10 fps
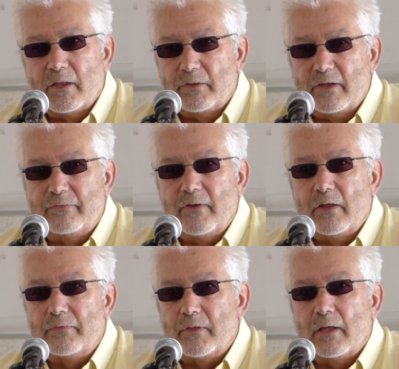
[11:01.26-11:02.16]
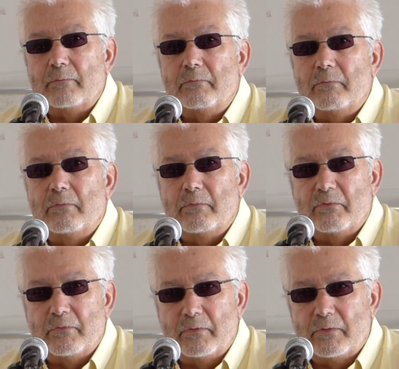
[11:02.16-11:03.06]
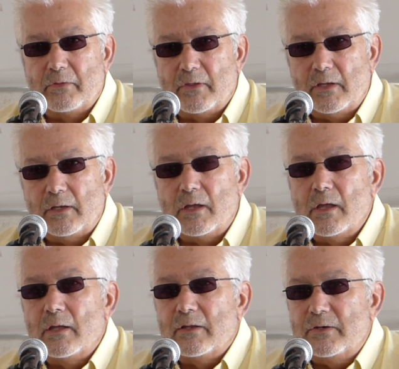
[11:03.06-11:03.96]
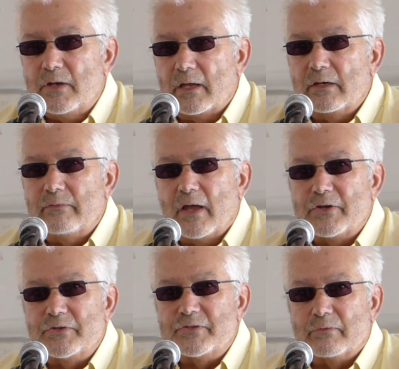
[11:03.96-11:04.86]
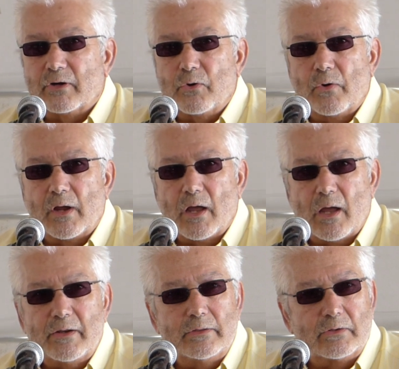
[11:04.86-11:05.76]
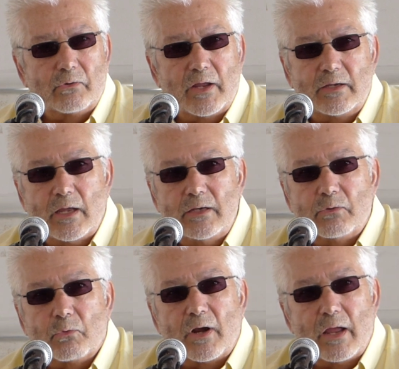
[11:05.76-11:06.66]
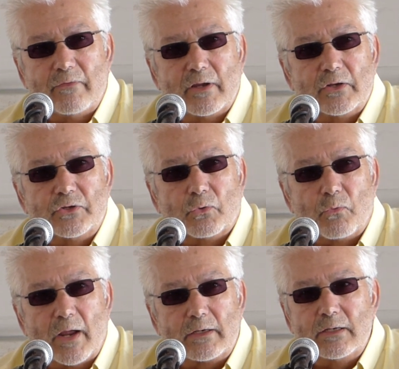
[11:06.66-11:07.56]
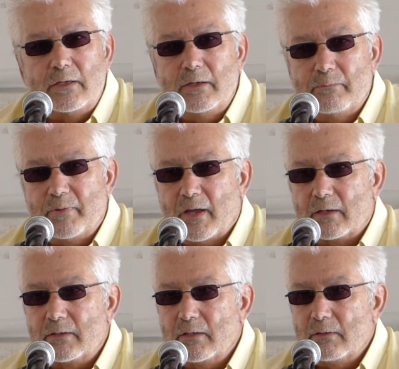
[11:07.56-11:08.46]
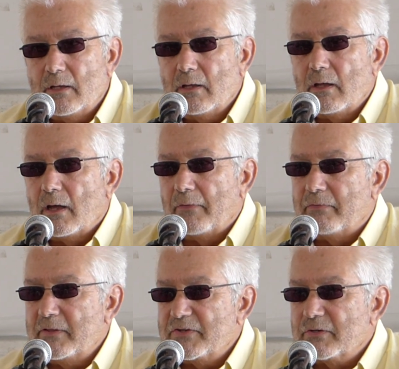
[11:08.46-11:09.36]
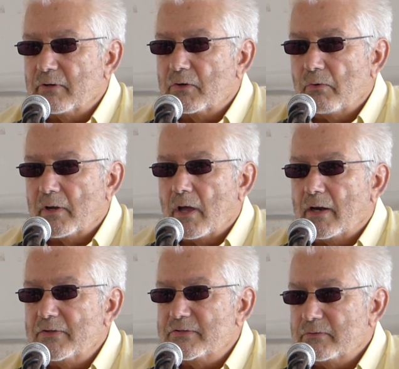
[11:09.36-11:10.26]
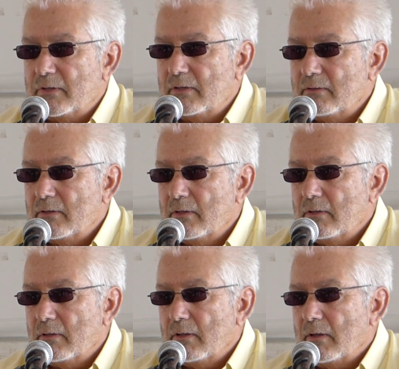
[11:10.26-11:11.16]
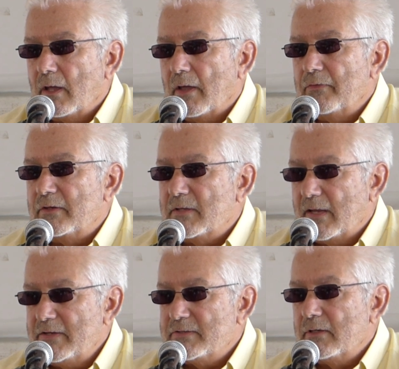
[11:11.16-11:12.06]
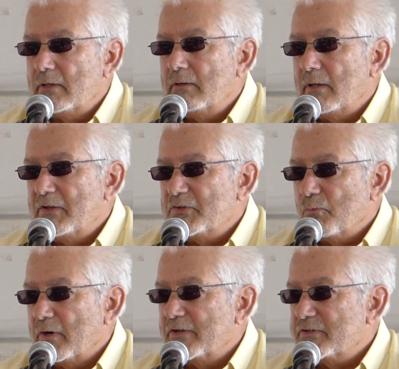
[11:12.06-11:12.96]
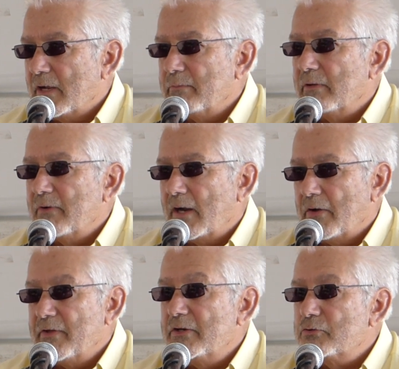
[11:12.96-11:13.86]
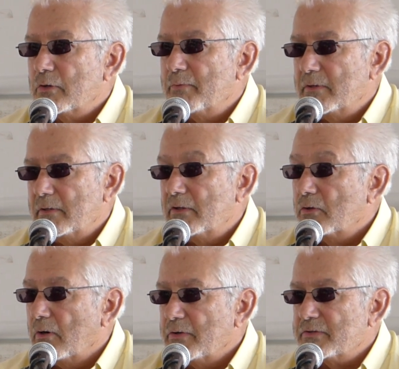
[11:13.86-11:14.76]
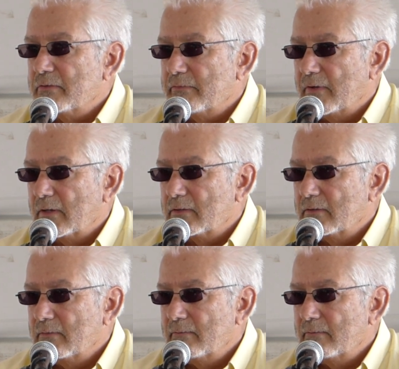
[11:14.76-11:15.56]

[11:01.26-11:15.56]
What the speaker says: And they felt that the negative actions that were going on in the Grand Canyon were having a direct impact on things that were going on at Zuni. And the tasing is one example of how they interpreted the cause and effect.